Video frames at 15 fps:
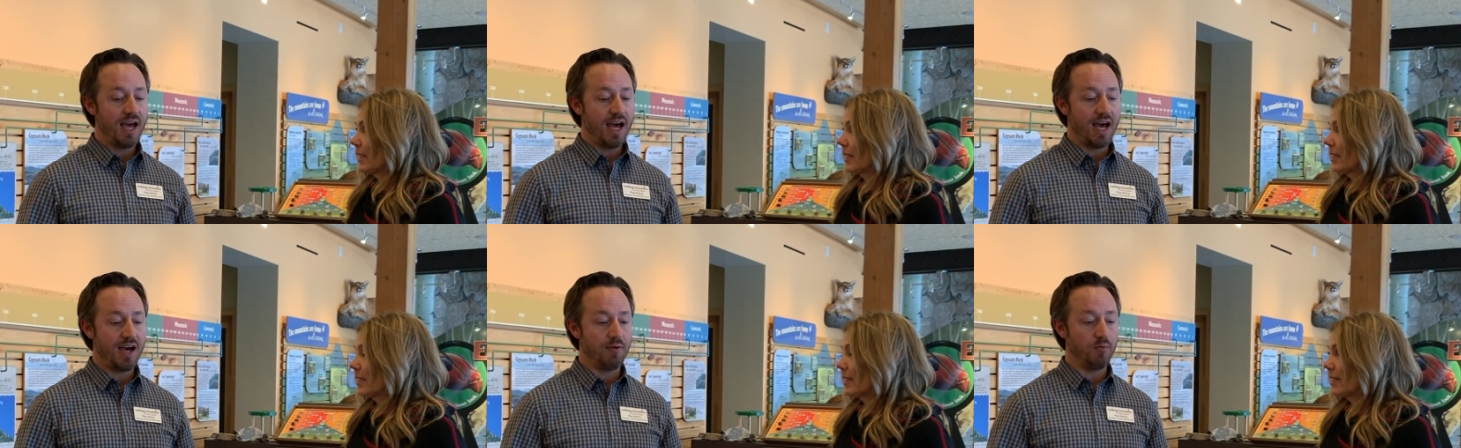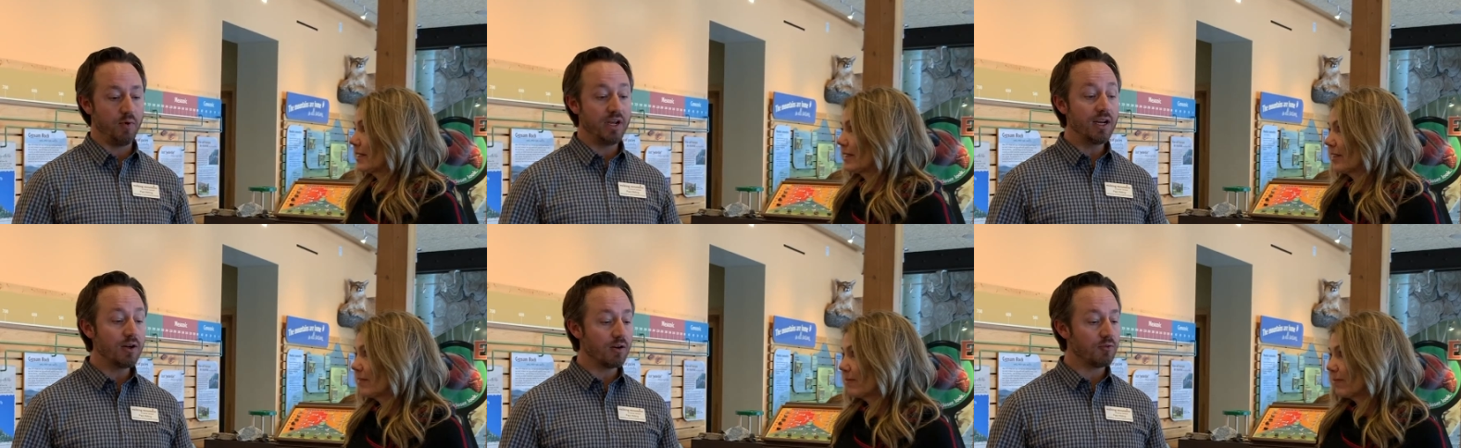Speaker 1: Um,
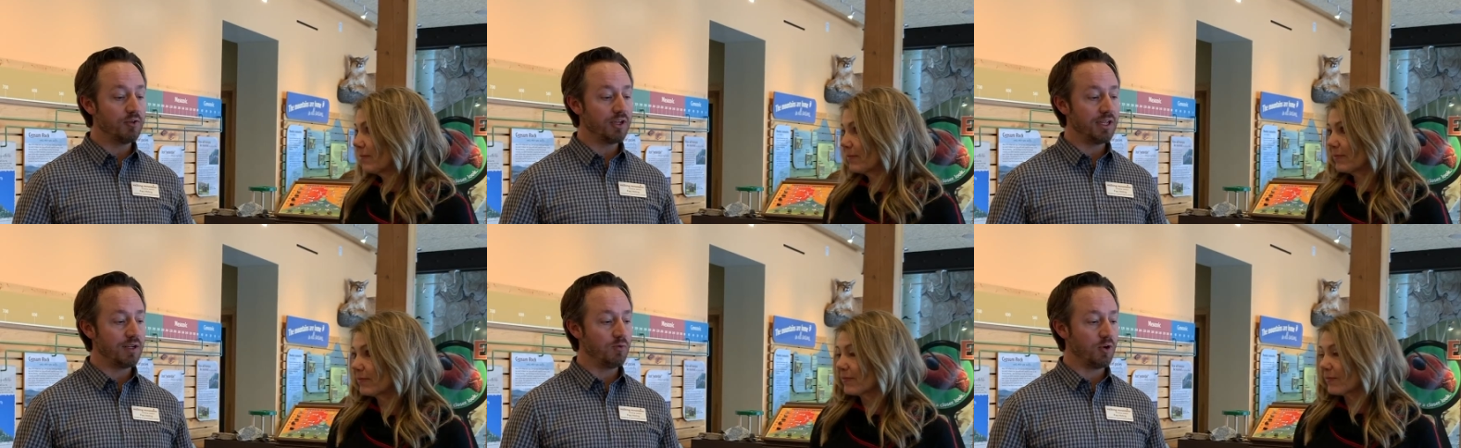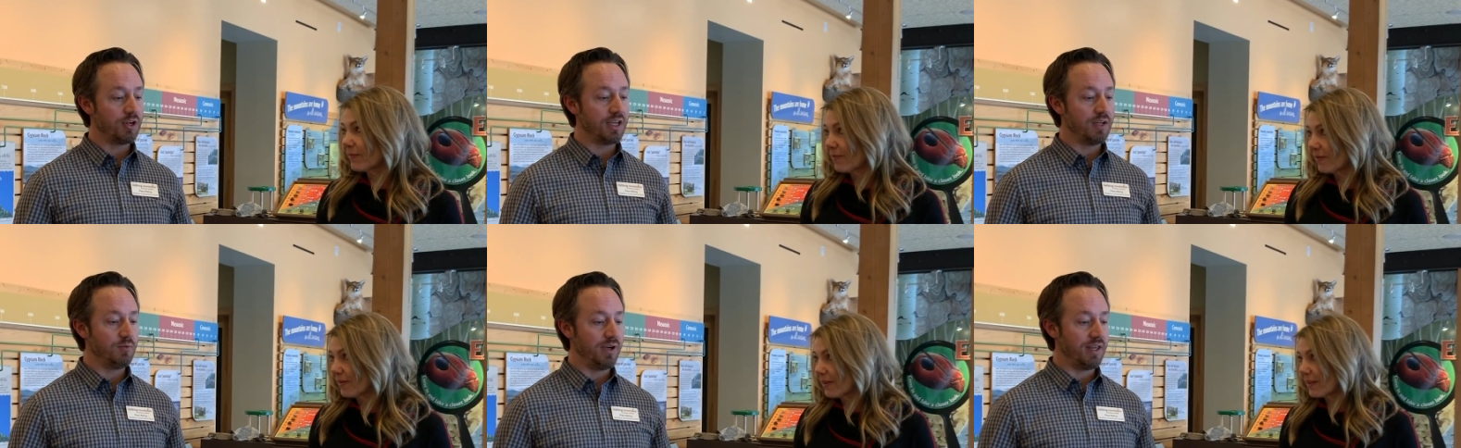we are really
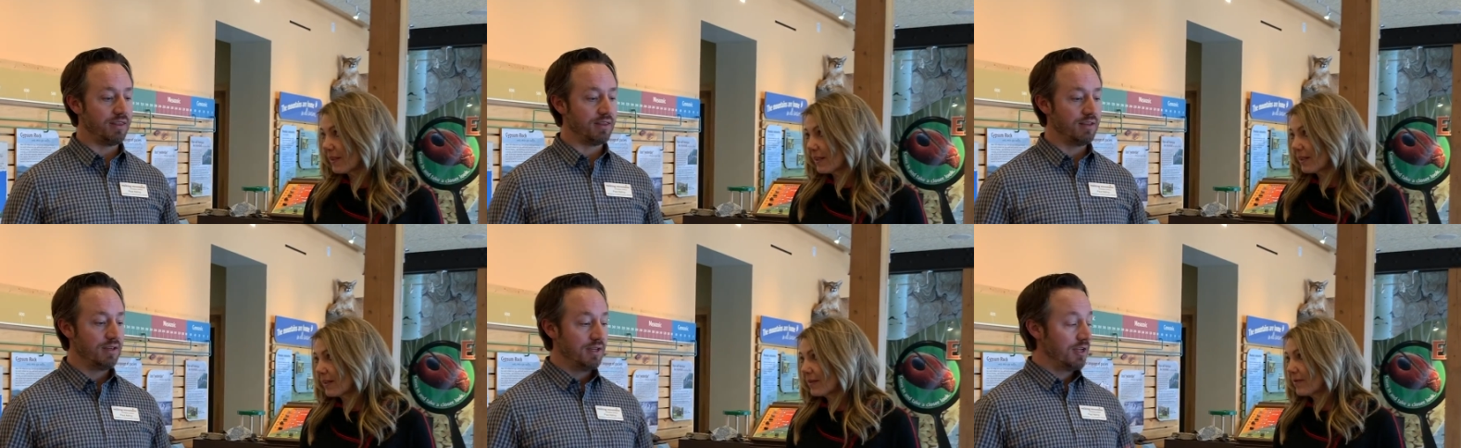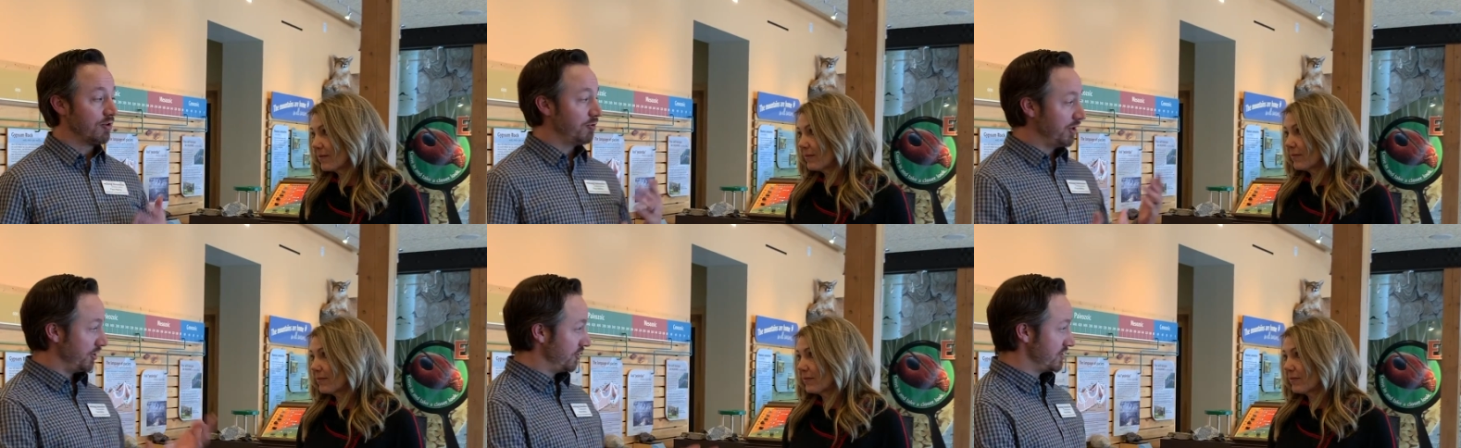working with
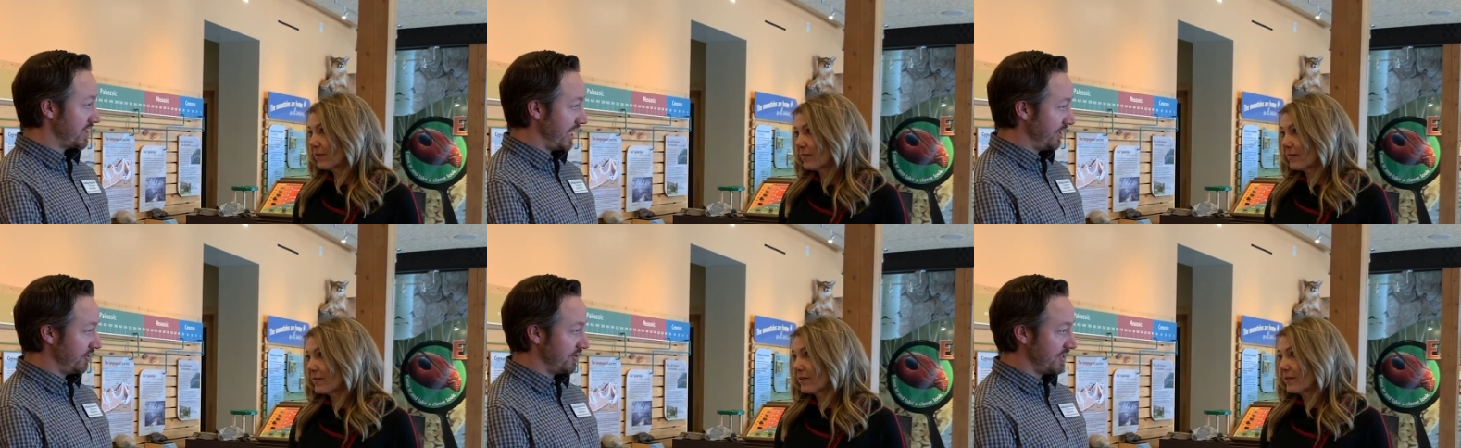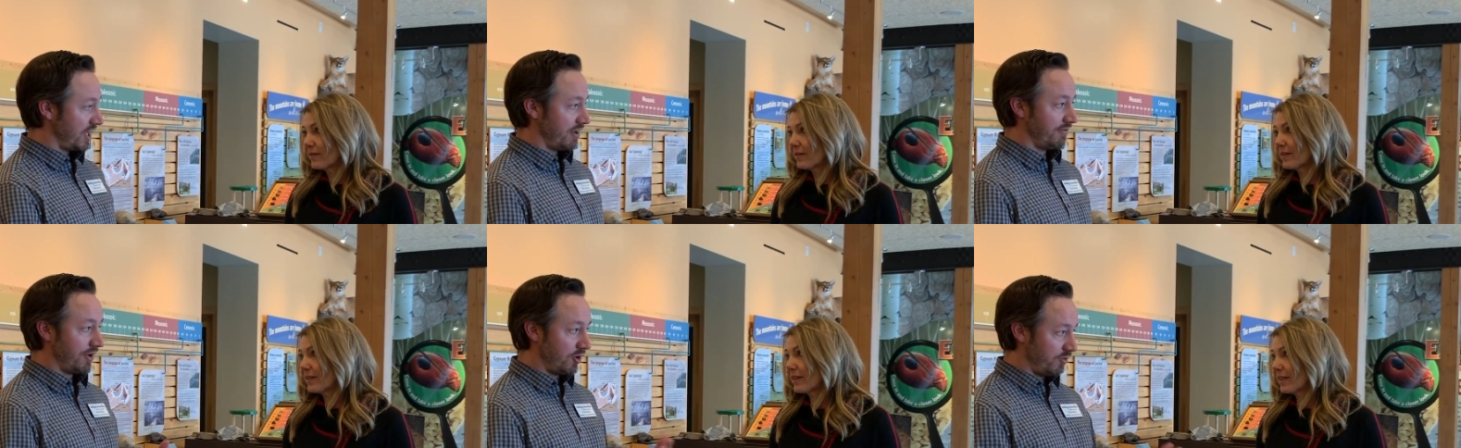realtors like
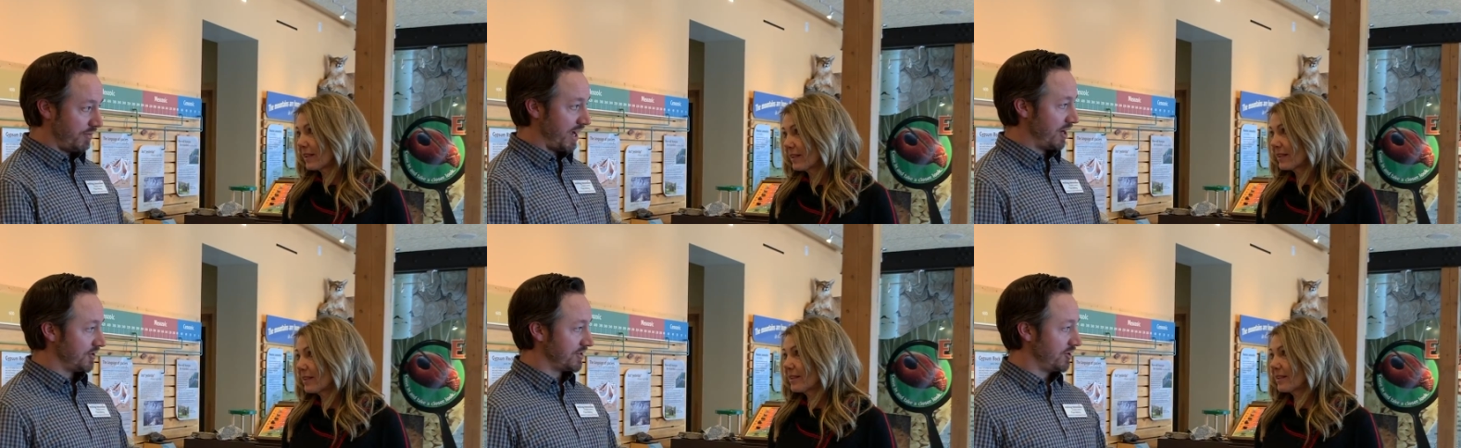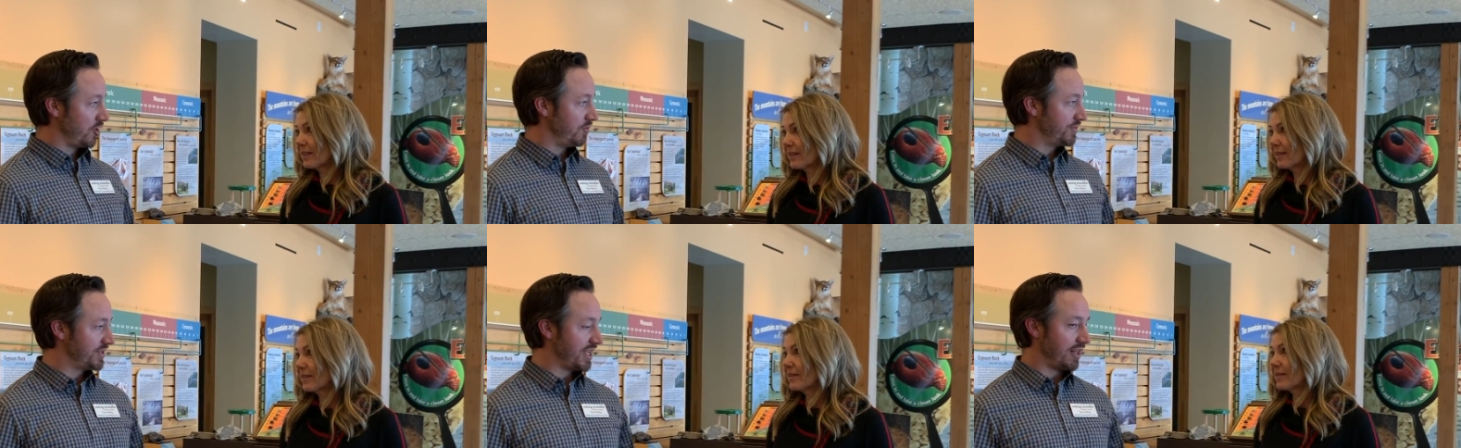yourself, home buyers and
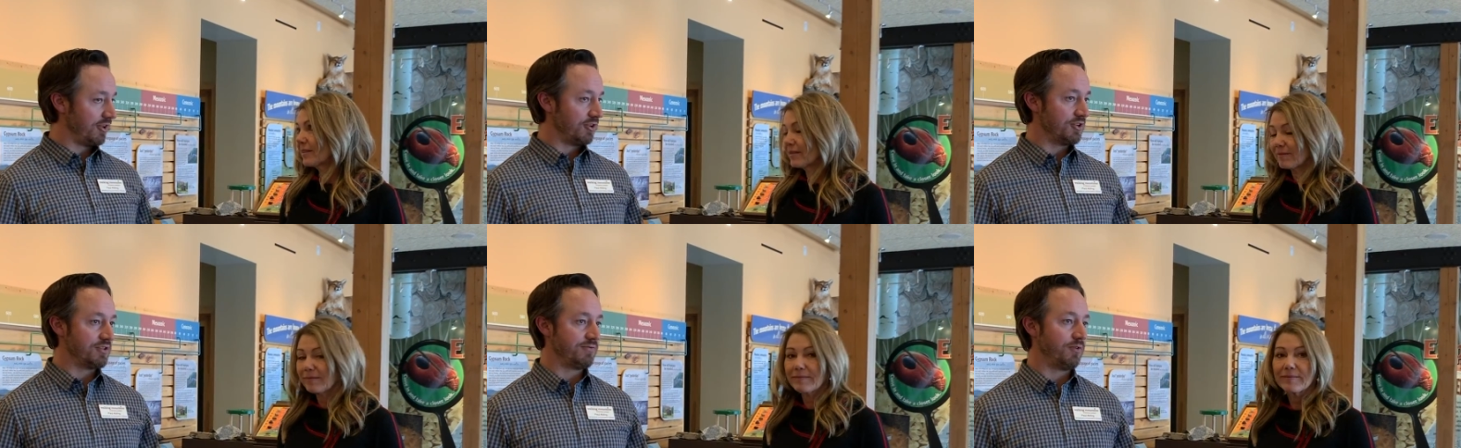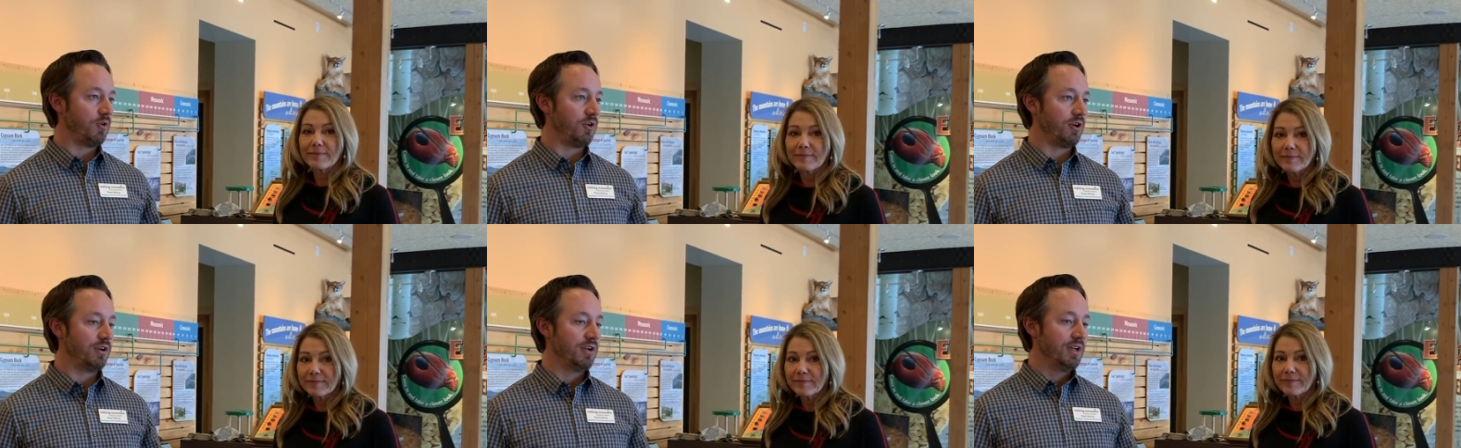home sellers
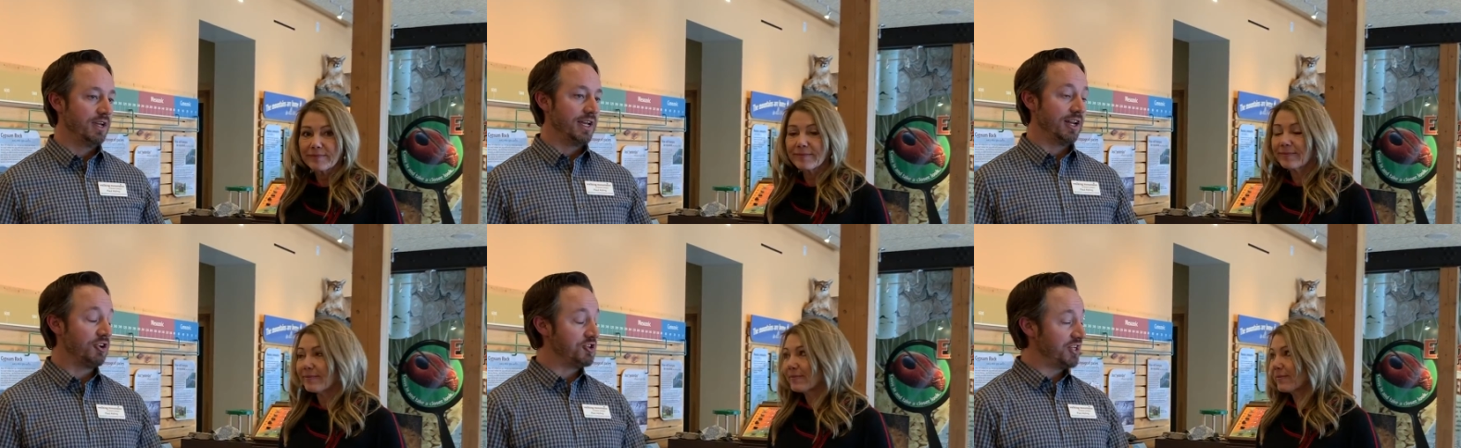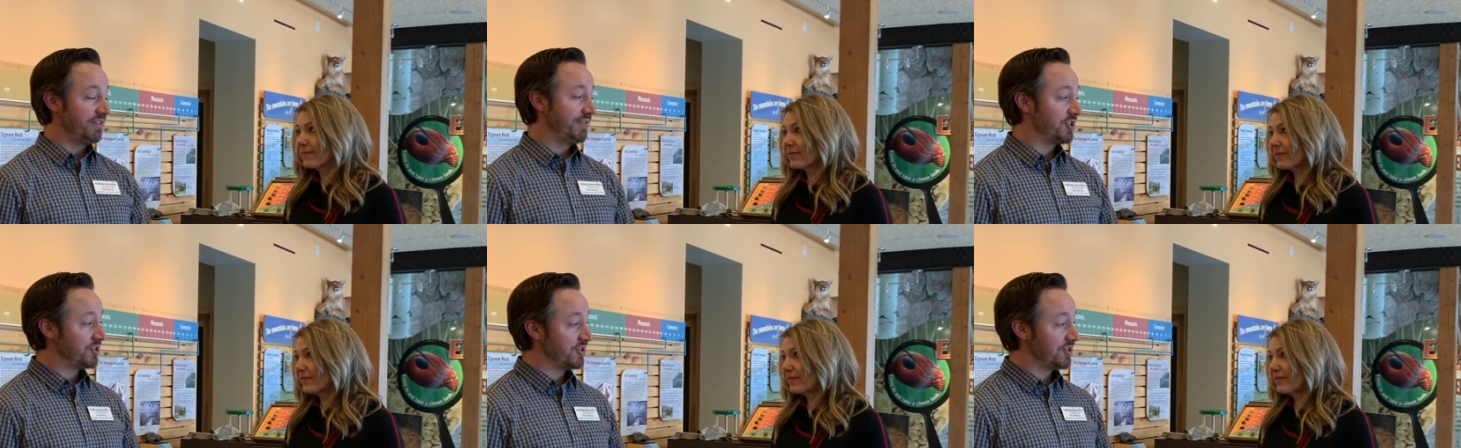for energy